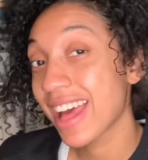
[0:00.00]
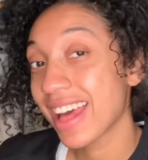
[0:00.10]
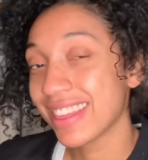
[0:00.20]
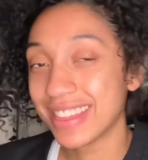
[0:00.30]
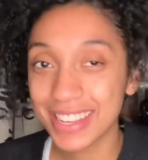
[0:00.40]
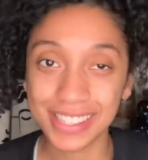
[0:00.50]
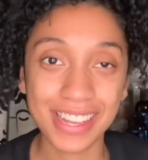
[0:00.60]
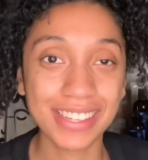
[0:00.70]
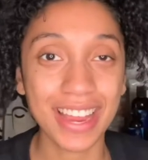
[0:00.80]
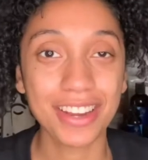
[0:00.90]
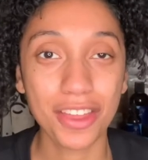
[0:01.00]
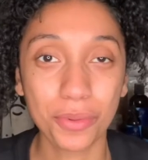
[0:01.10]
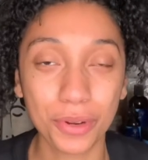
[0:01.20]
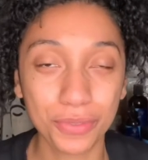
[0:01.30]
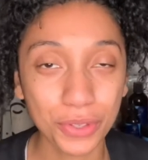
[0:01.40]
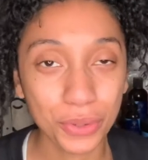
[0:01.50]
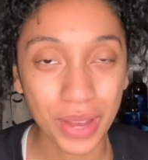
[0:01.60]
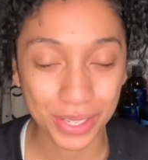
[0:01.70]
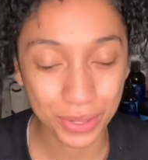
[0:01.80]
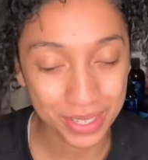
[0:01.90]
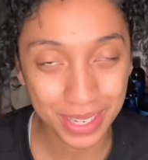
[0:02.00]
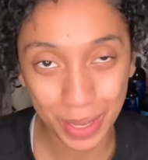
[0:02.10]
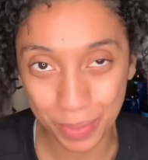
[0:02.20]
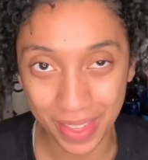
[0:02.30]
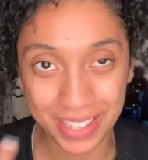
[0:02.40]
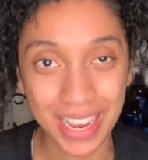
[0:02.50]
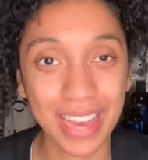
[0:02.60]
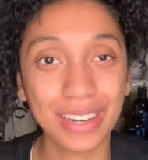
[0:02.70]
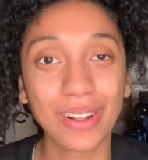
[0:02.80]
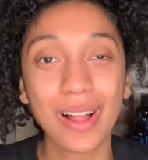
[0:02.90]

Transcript: this is another review as you can tell by the title.